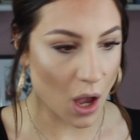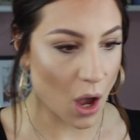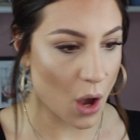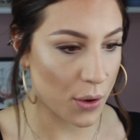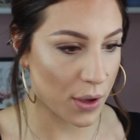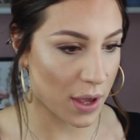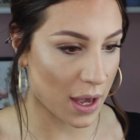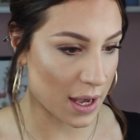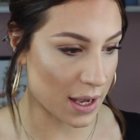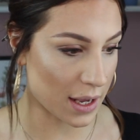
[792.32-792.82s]

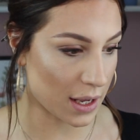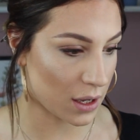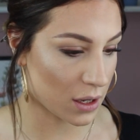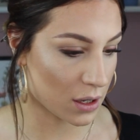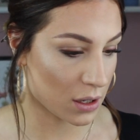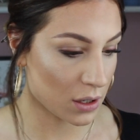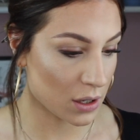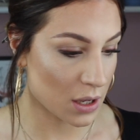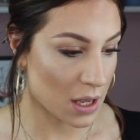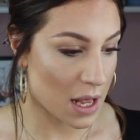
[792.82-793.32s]
Okay,
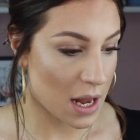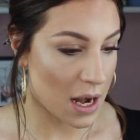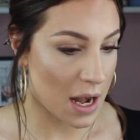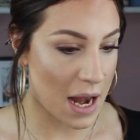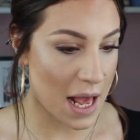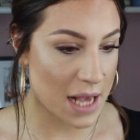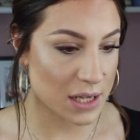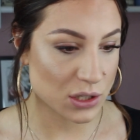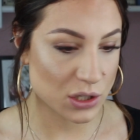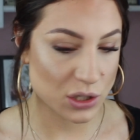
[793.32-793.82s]

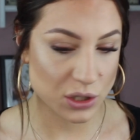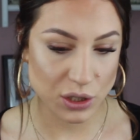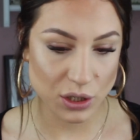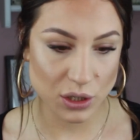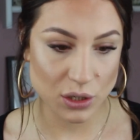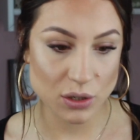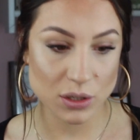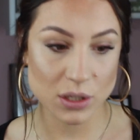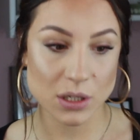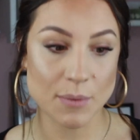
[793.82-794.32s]
let's
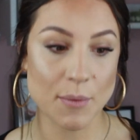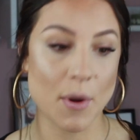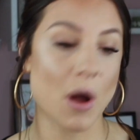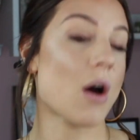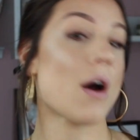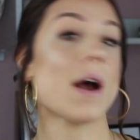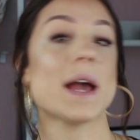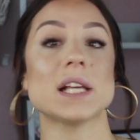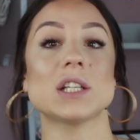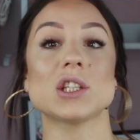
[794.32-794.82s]
do some
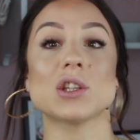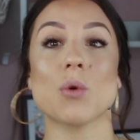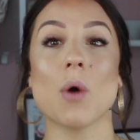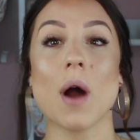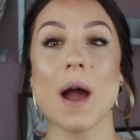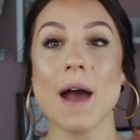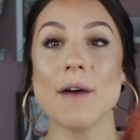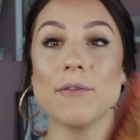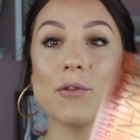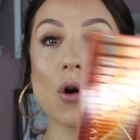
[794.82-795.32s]
eyes. So
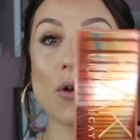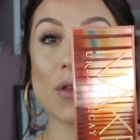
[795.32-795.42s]
I have